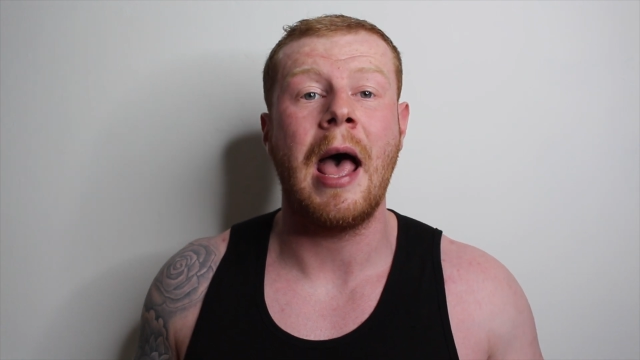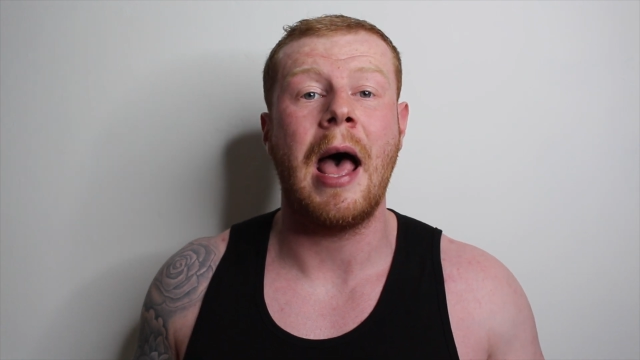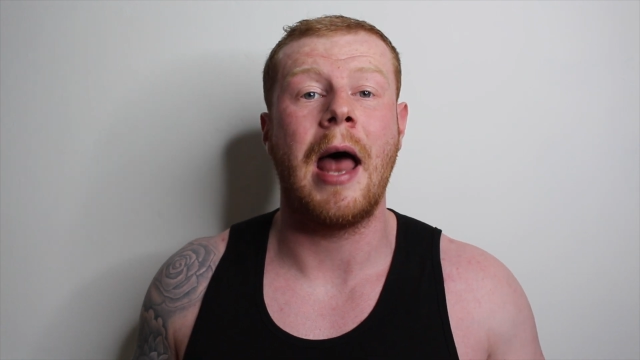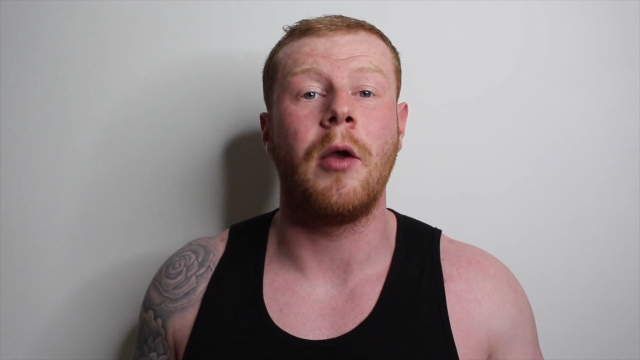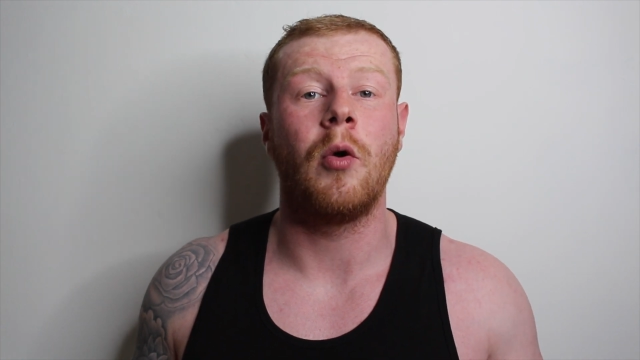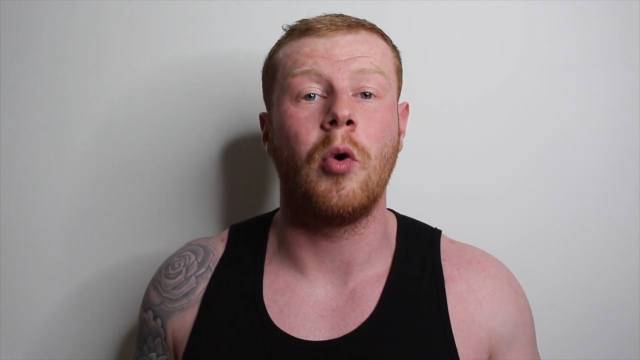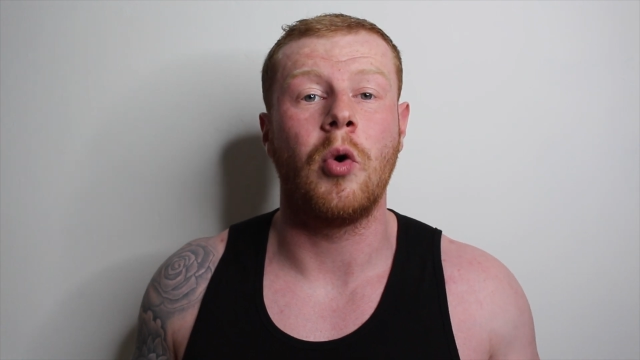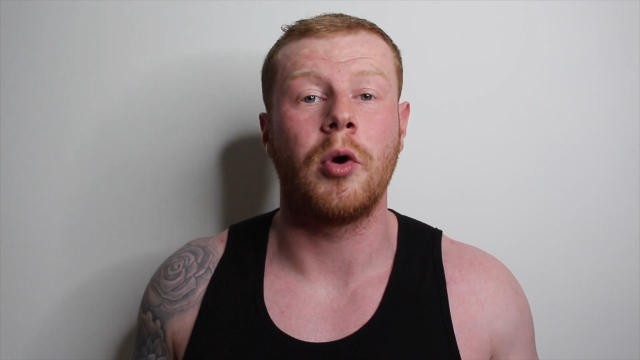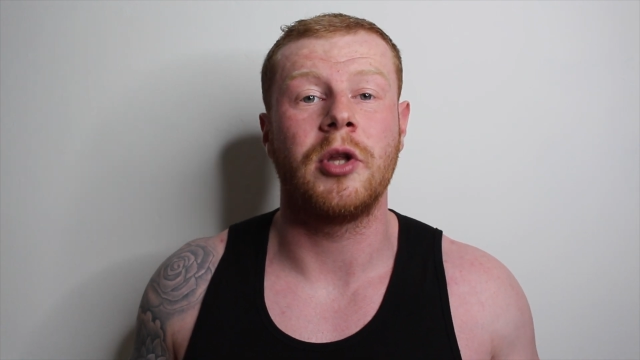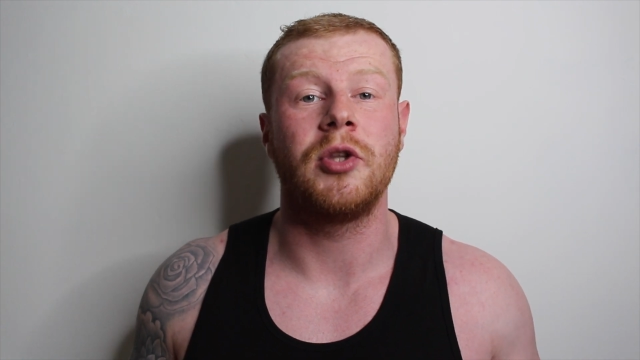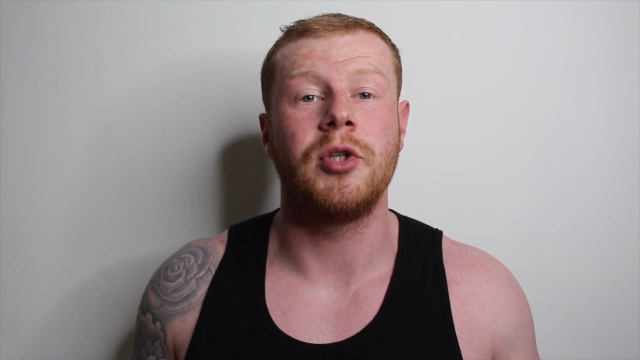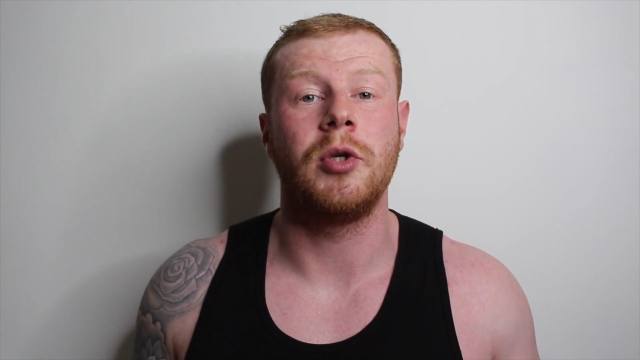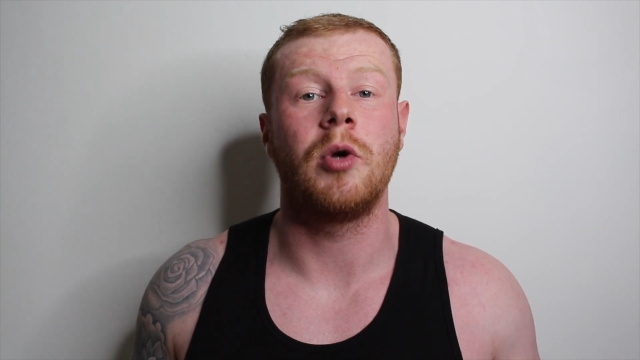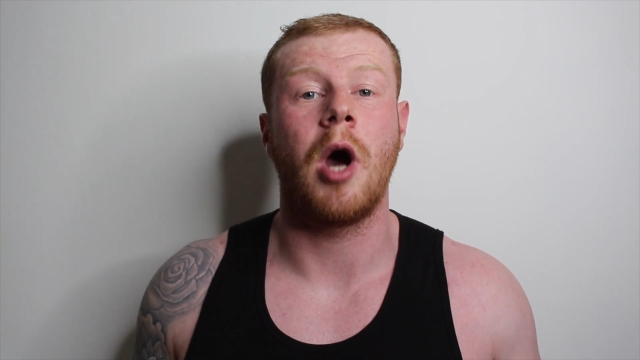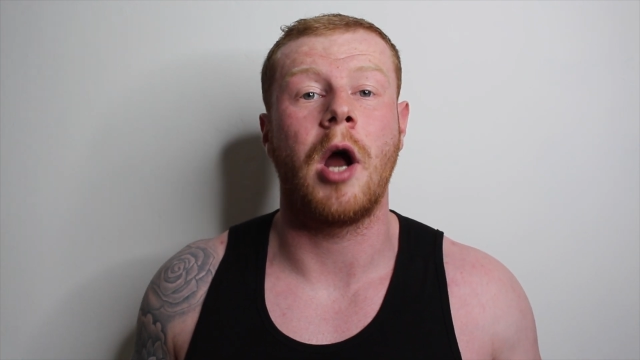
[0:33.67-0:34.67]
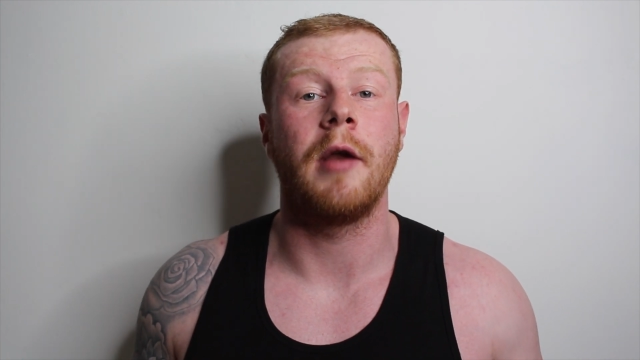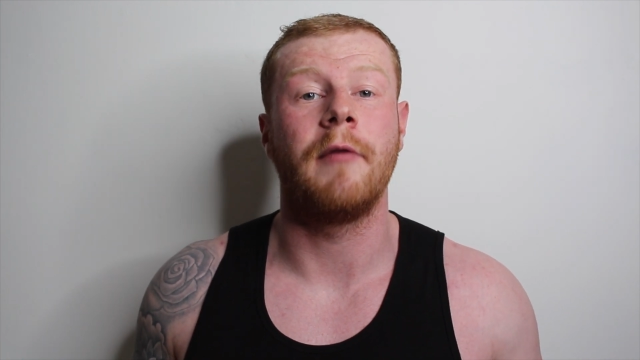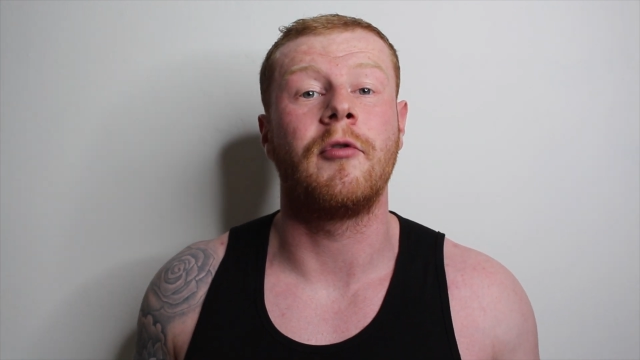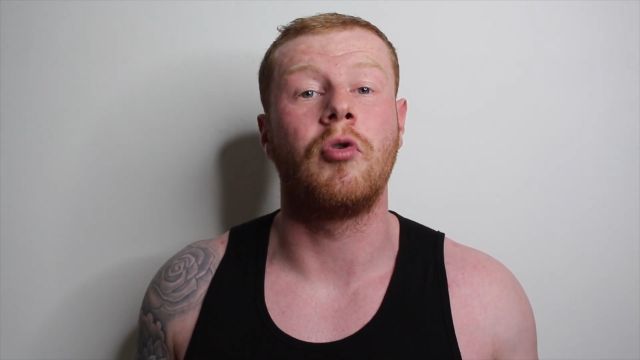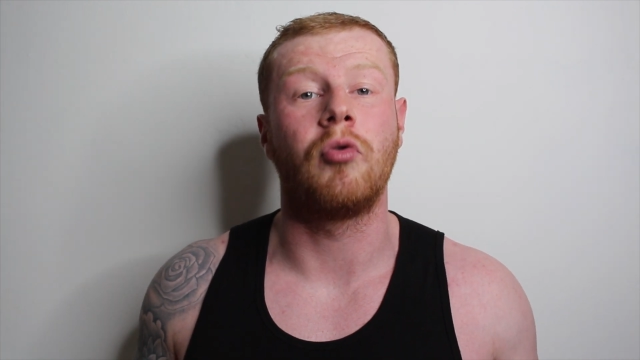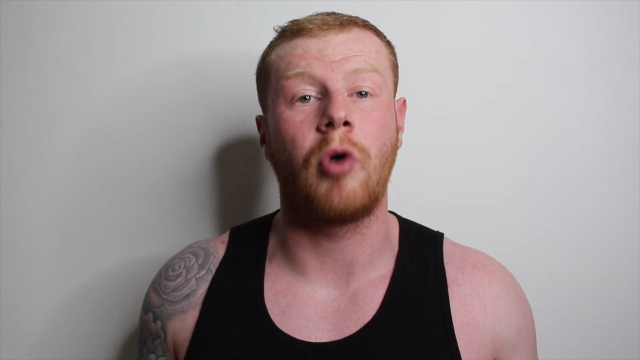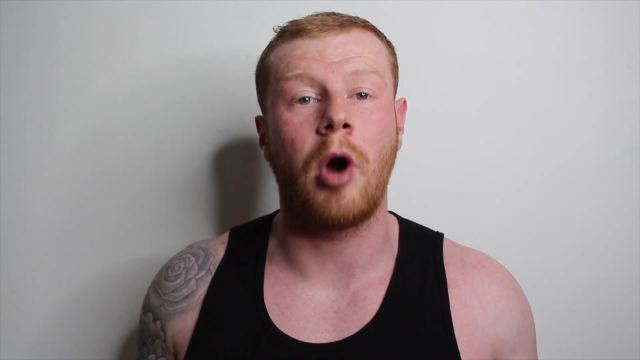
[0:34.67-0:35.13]
in order to kind
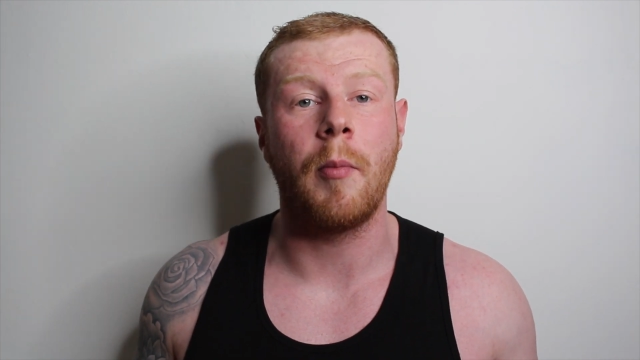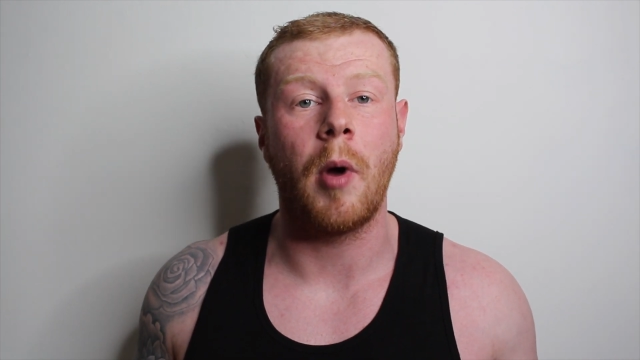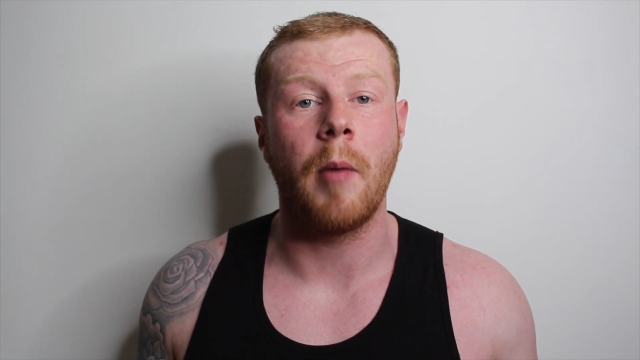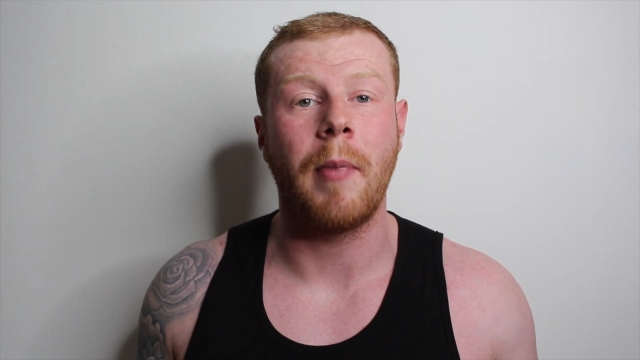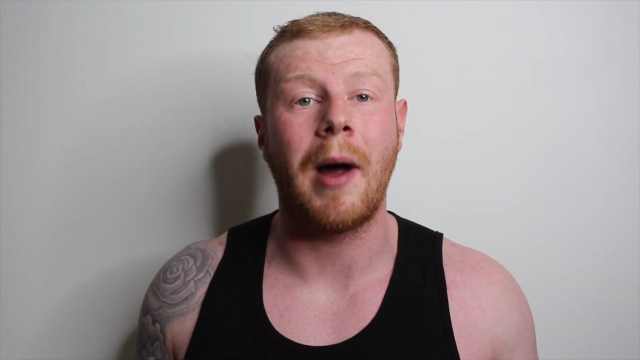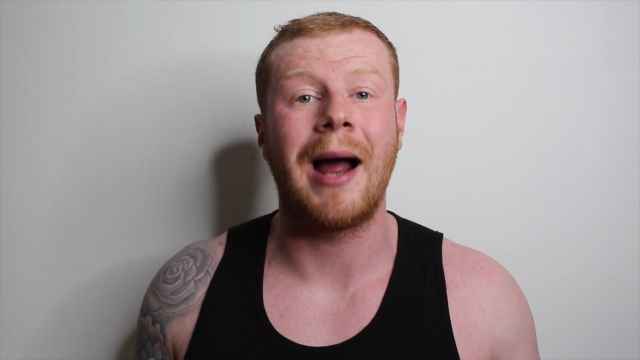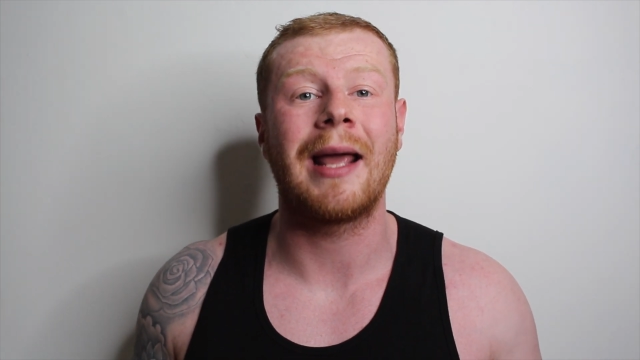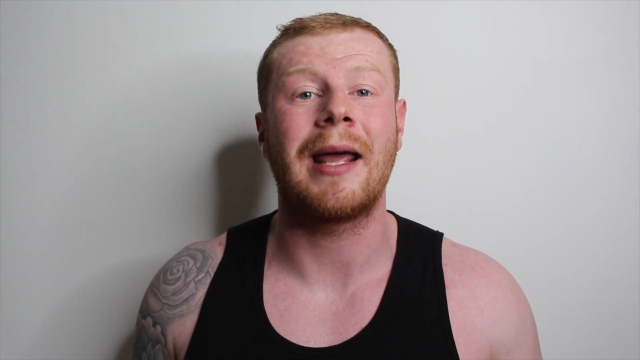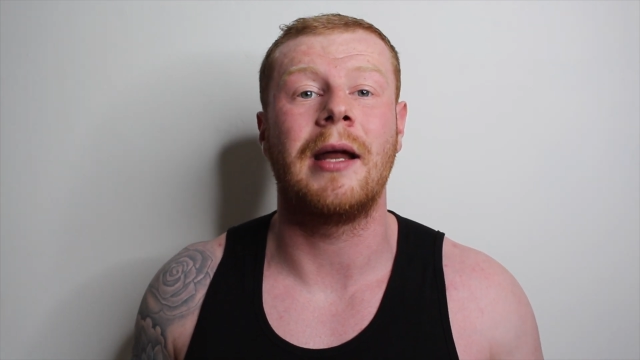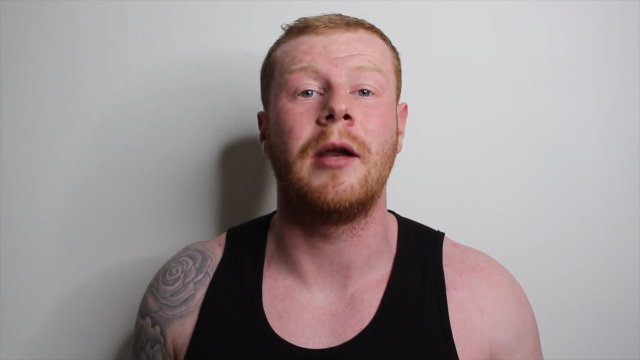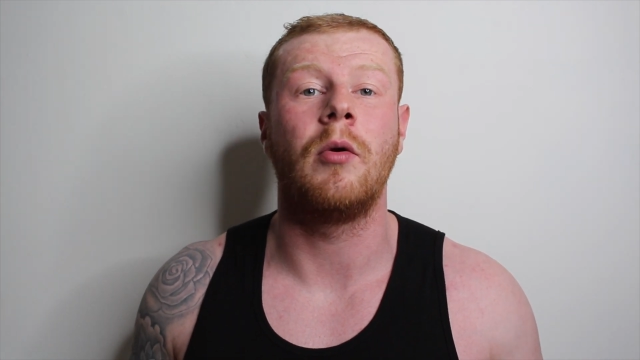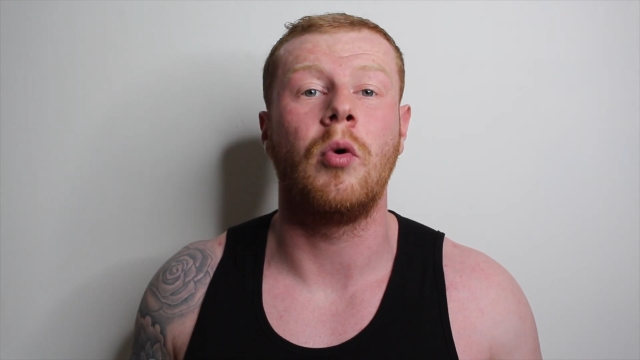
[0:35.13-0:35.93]
of grow my back and